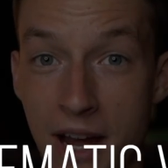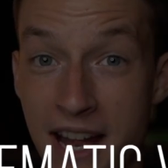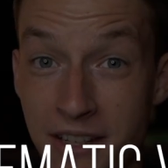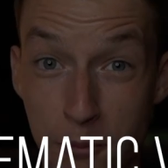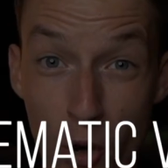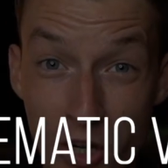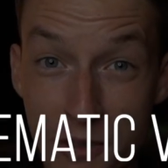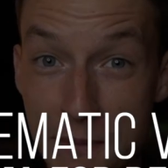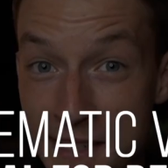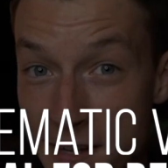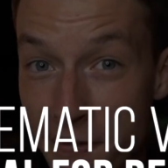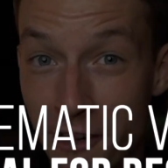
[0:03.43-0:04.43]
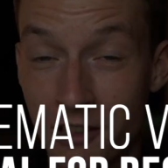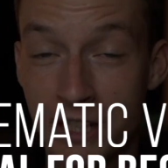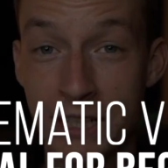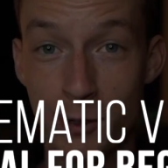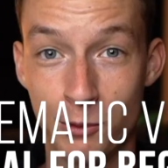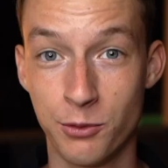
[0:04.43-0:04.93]
and more specifically
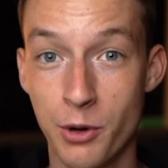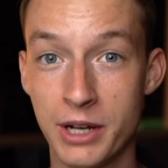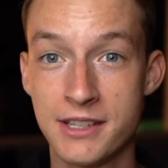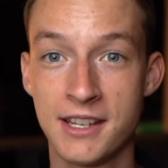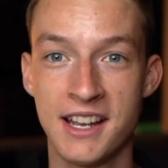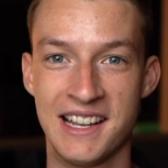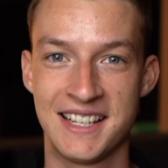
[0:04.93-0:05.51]
your voice